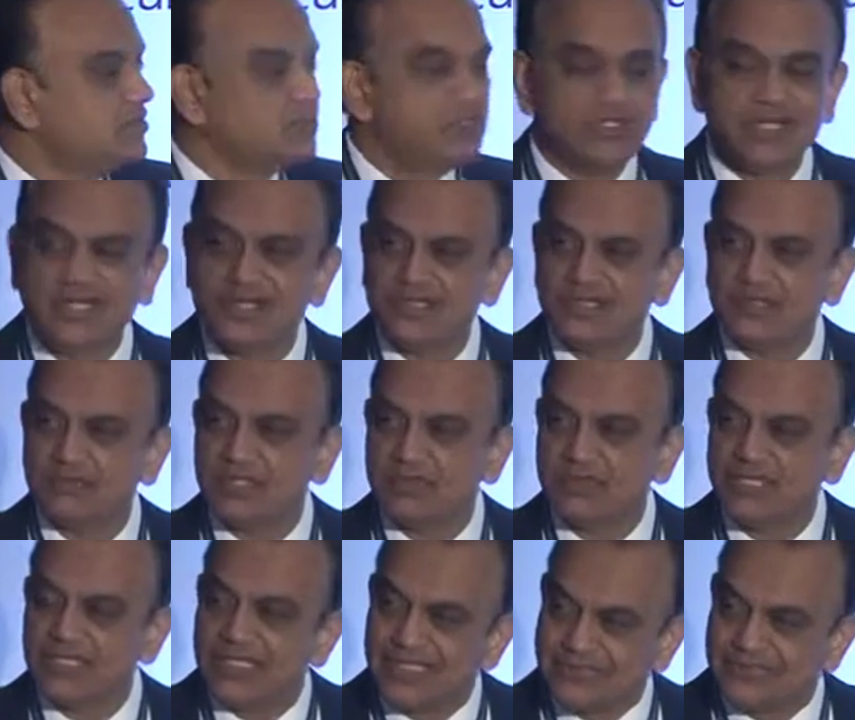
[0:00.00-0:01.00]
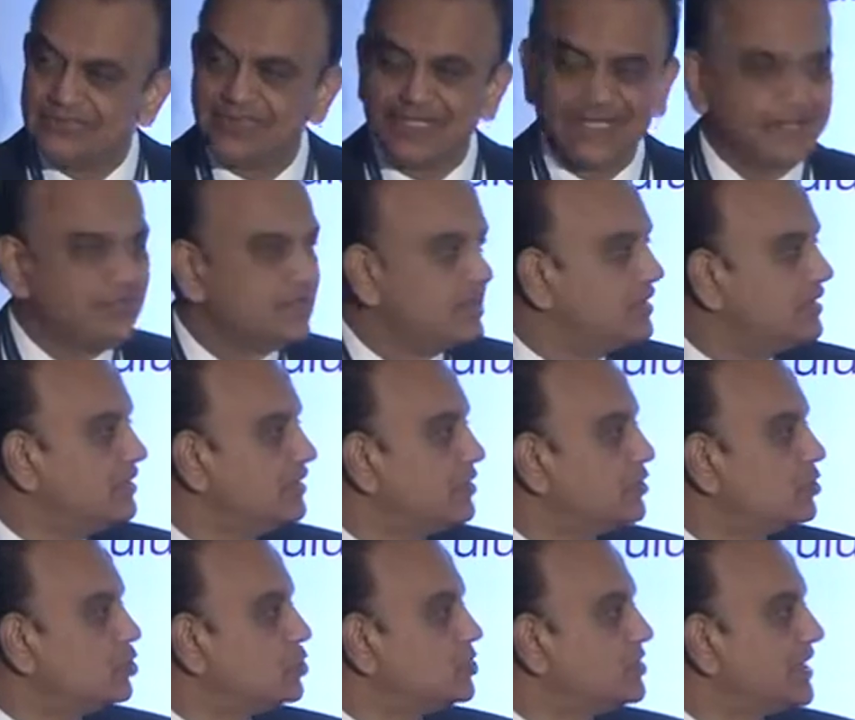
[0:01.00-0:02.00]
Generics may be less likely
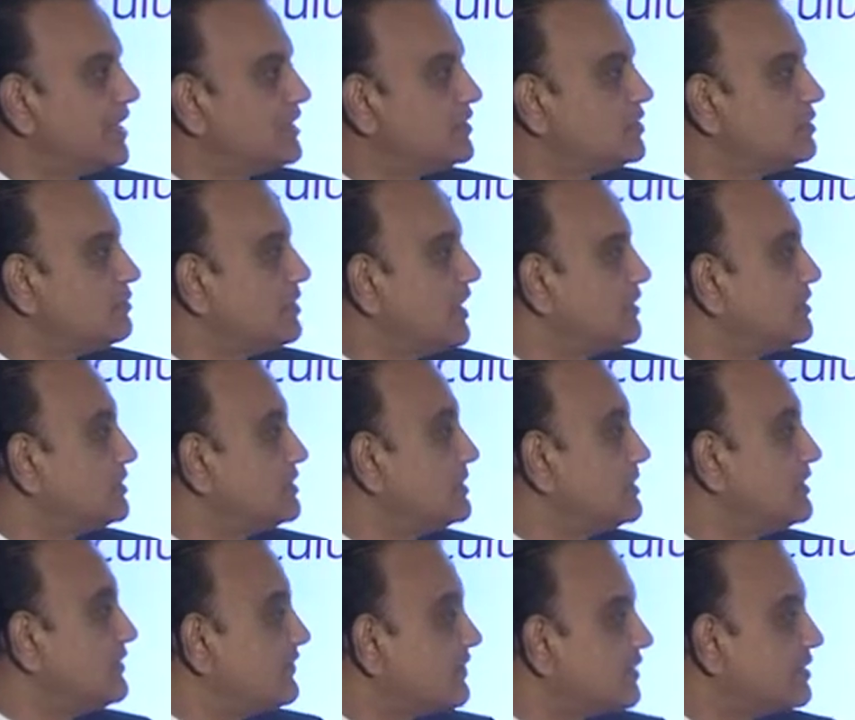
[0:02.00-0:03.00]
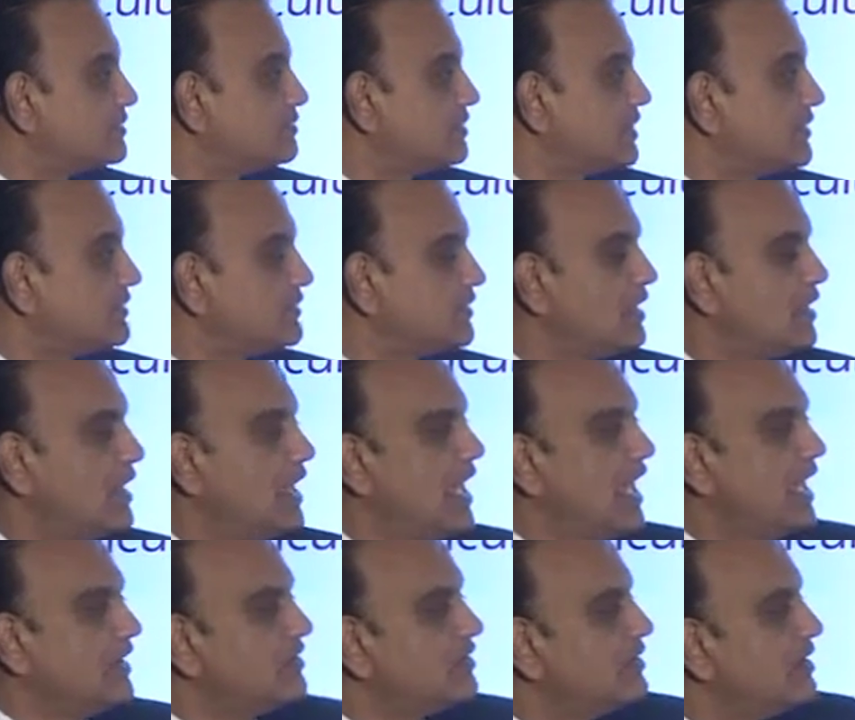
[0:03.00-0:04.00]
to challenge the patents in the first place.
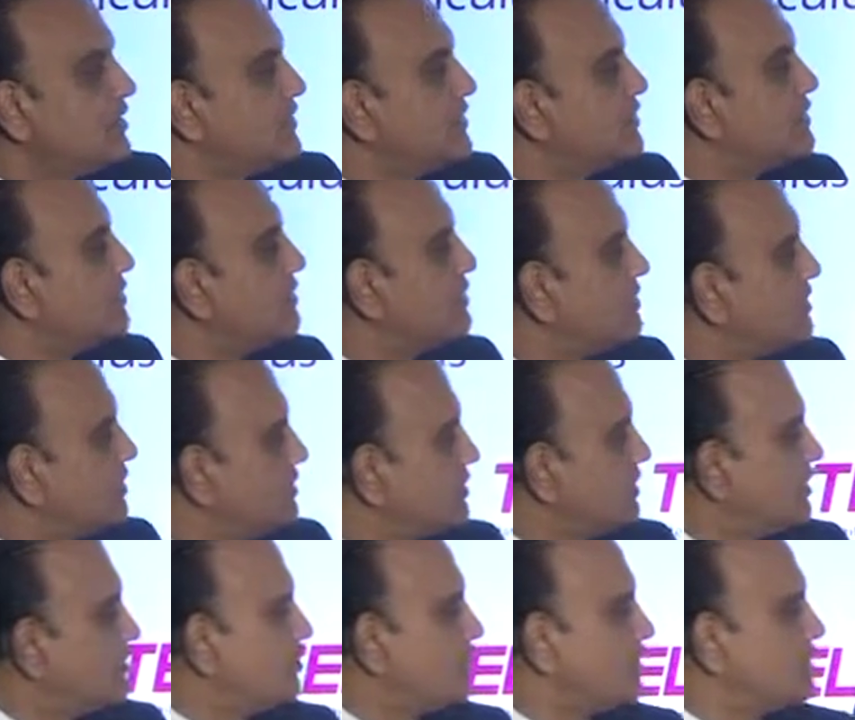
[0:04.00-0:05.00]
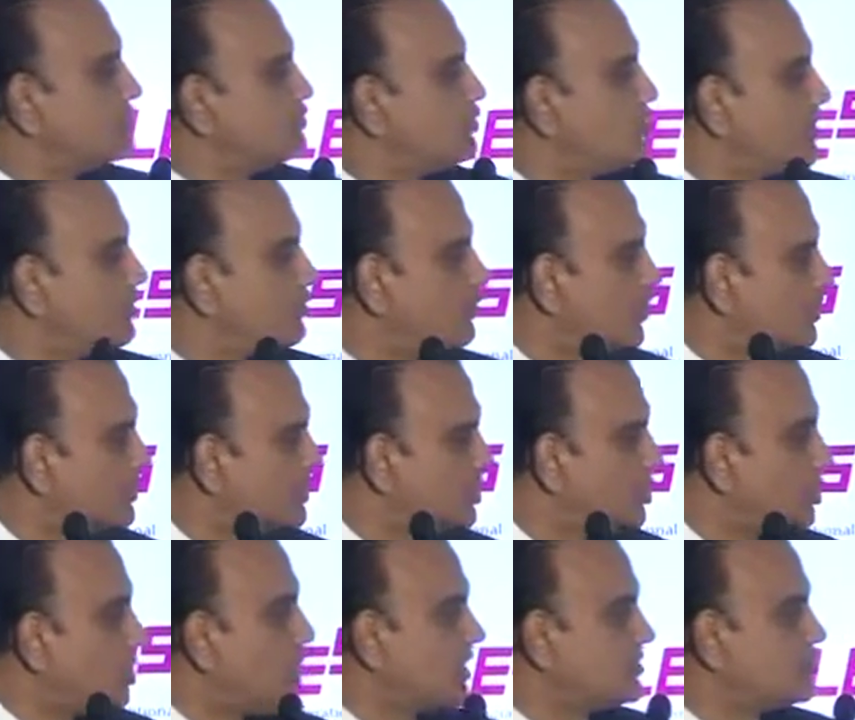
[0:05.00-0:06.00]
And the third point is more
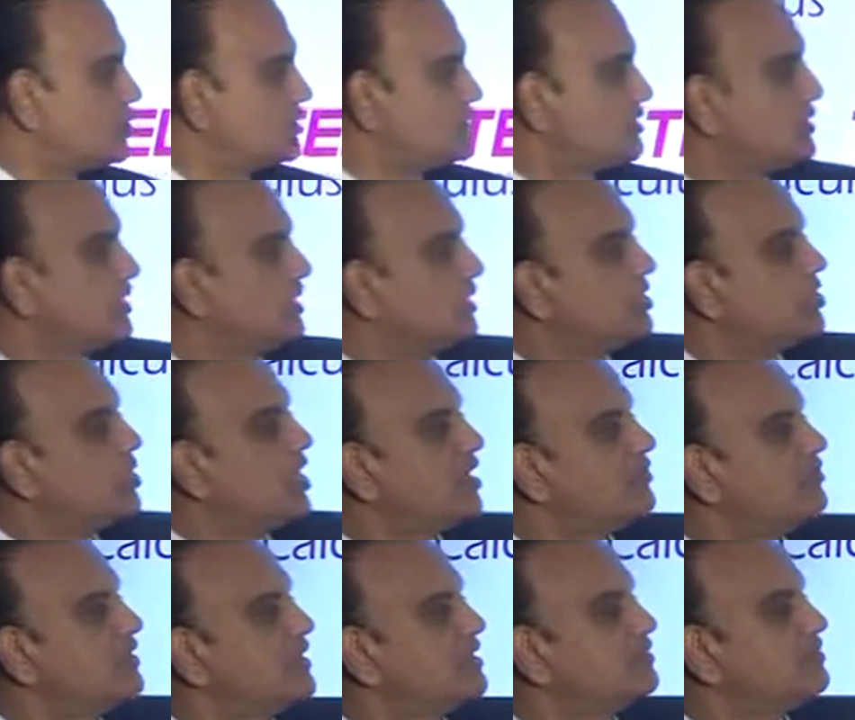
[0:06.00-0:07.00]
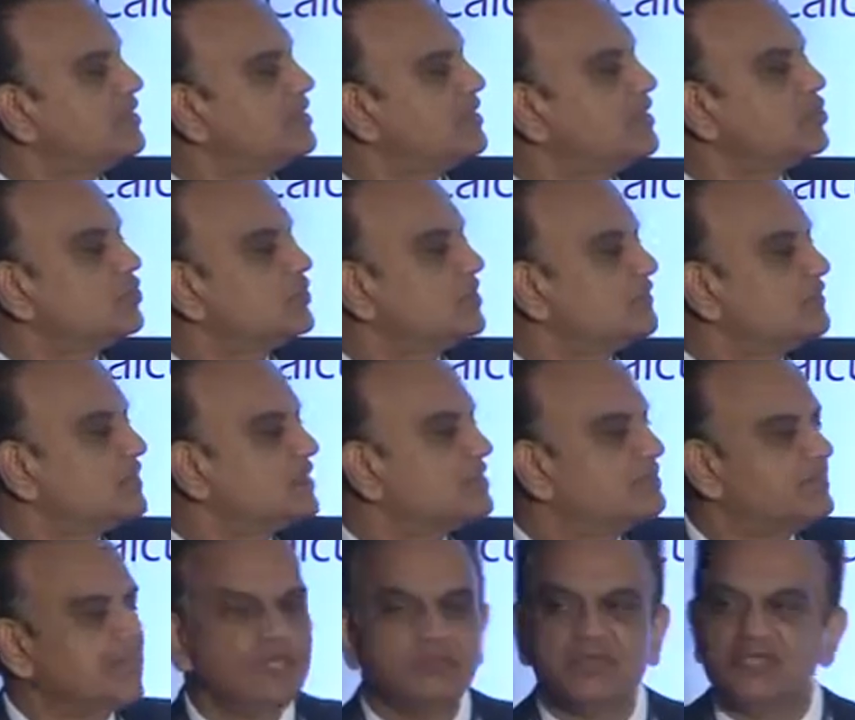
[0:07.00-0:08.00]
important. Logic cannot be limited to
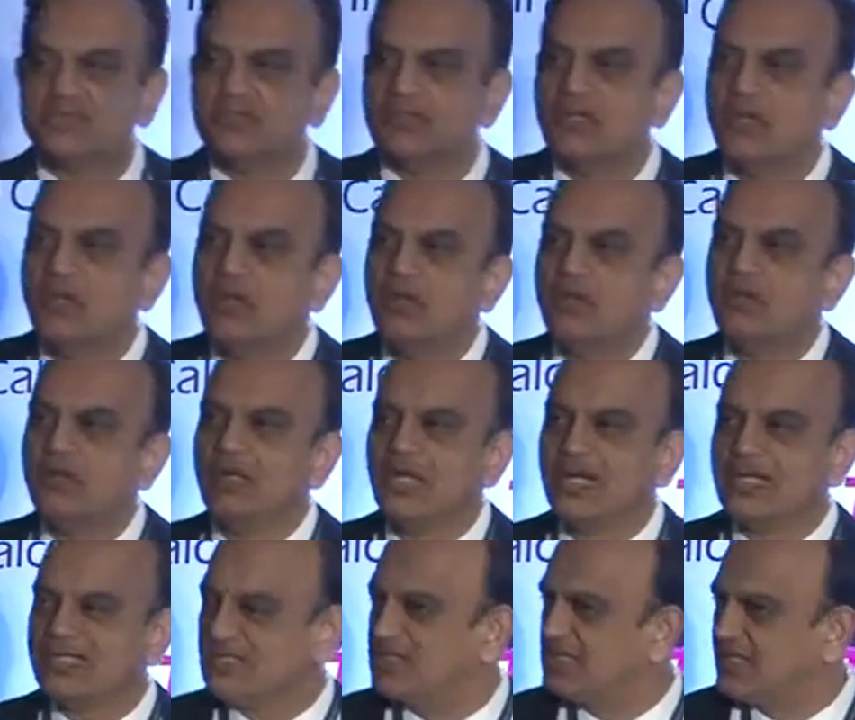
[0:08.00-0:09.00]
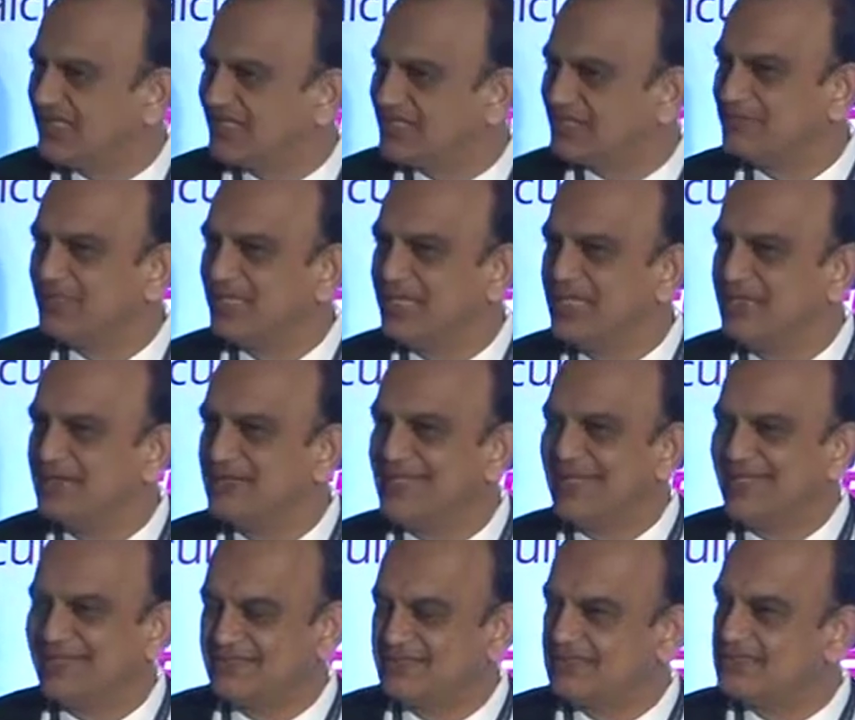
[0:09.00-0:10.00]
reverse payments. Large and unexplained,
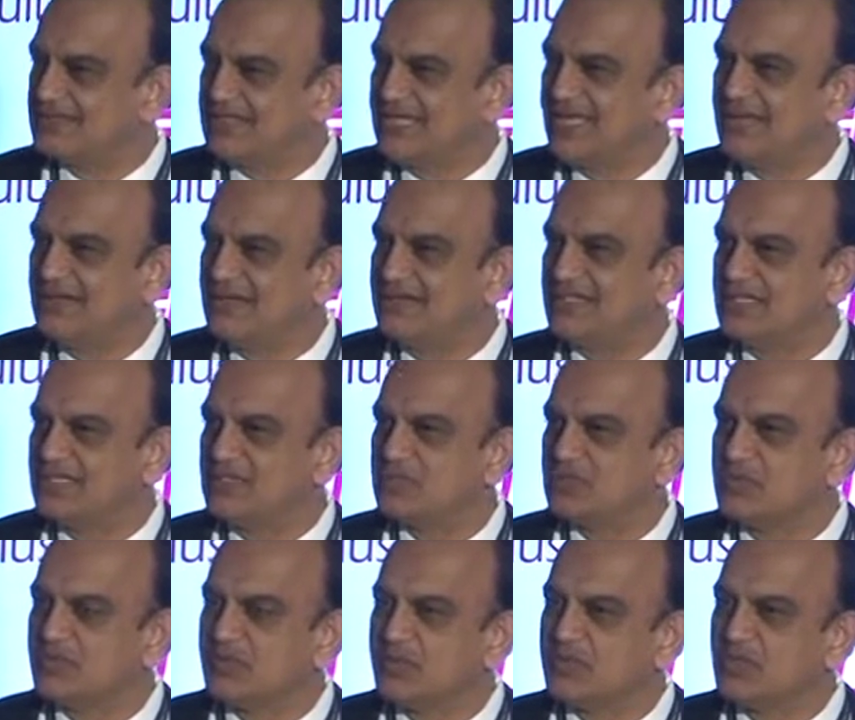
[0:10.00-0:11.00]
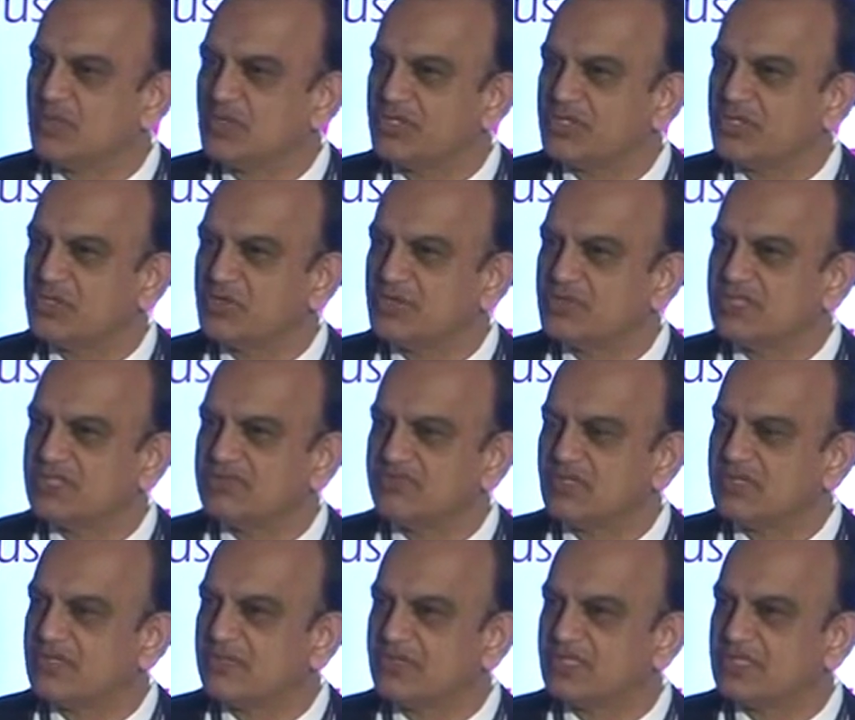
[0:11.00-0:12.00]
that is the standard that the Supreme Court uses
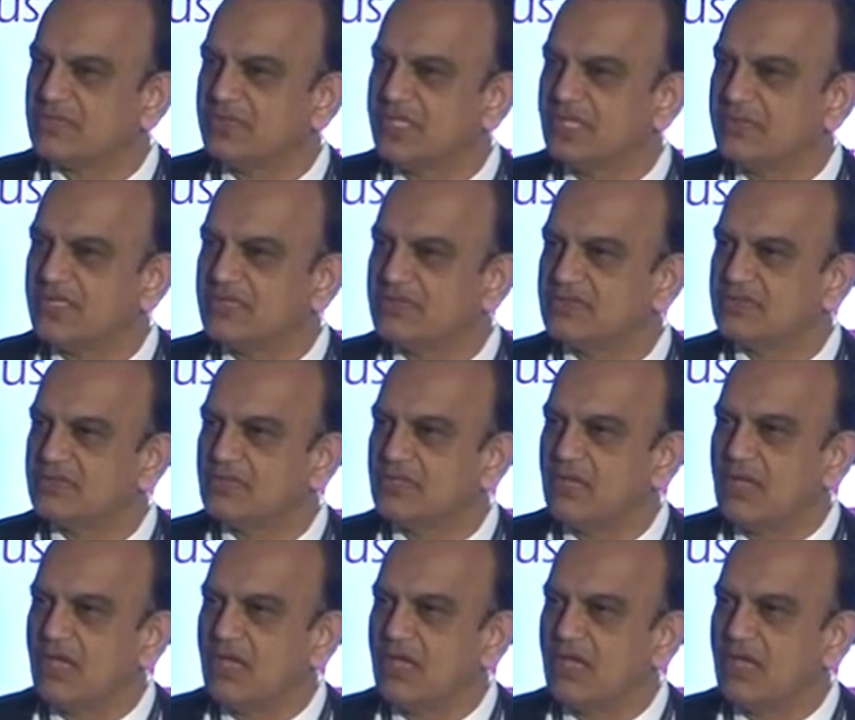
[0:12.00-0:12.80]
for reverse payments.